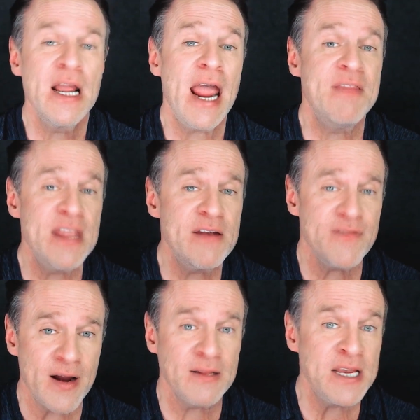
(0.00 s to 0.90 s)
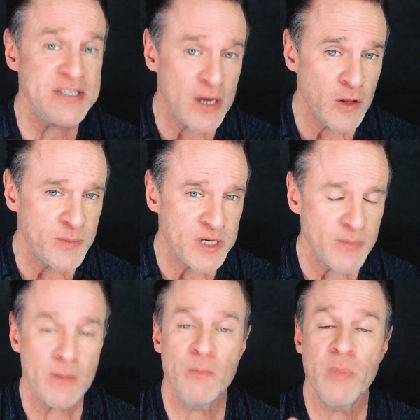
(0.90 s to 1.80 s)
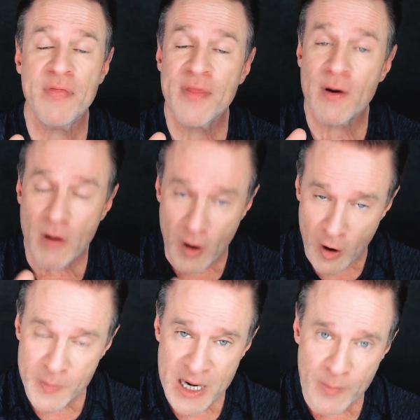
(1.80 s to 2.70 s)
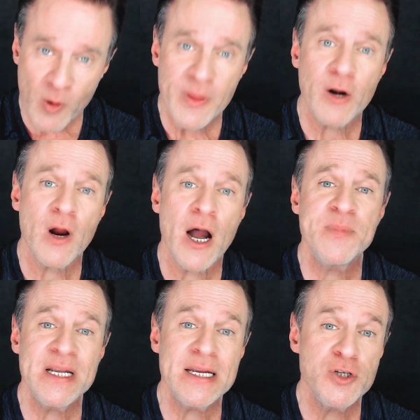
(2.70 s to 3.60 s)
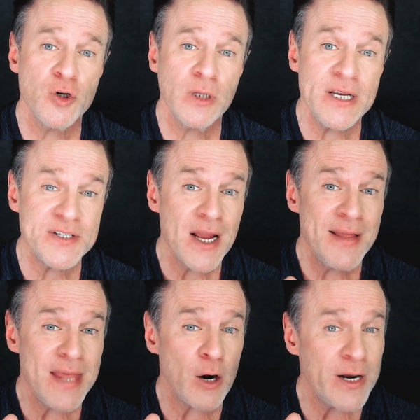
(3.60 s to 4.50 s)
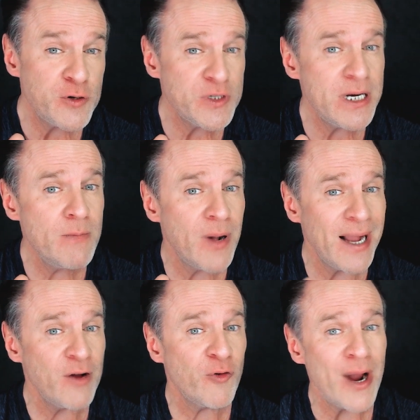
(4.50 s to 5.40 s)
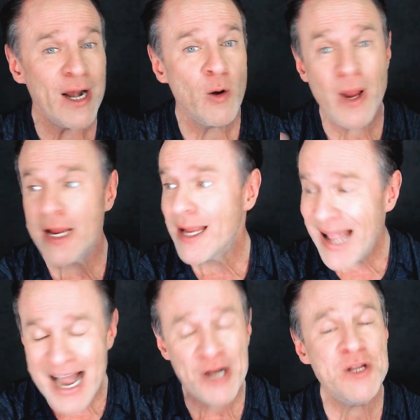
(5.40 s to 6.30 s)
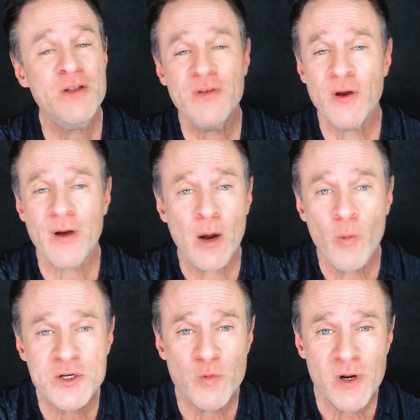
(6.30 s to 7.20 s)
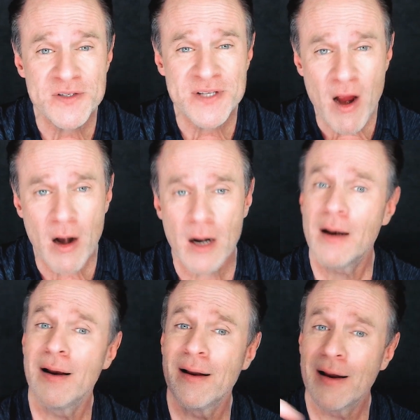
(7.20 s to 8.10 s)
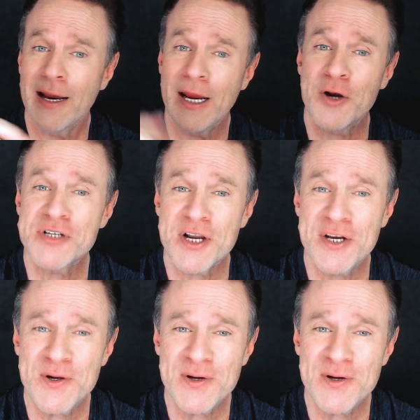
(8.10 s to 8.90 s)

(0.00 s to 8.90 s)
and then finally sell them something. But there are people that are opting into your list that are interested in buying right away. How do you figure out which ones they are? Here's how you do